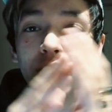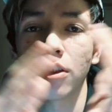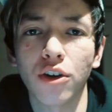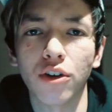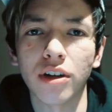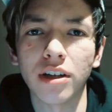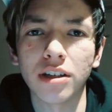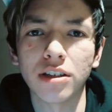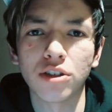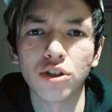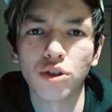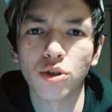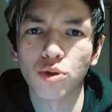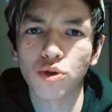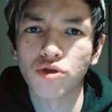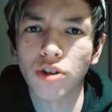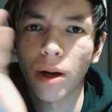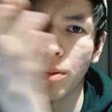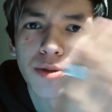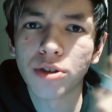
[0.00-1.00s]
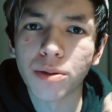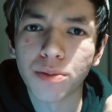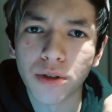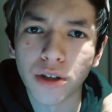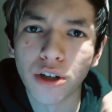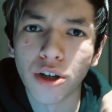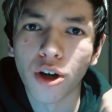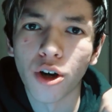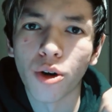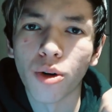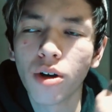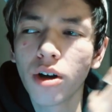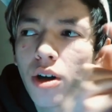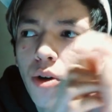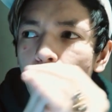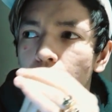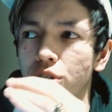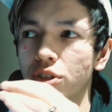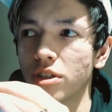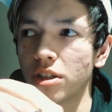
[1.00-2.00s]
There is Dropship2Go,
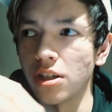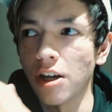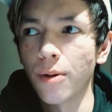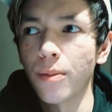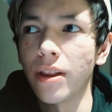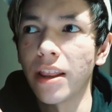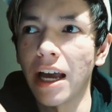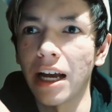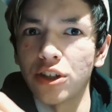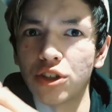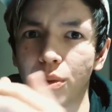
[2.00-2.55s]
which is a company that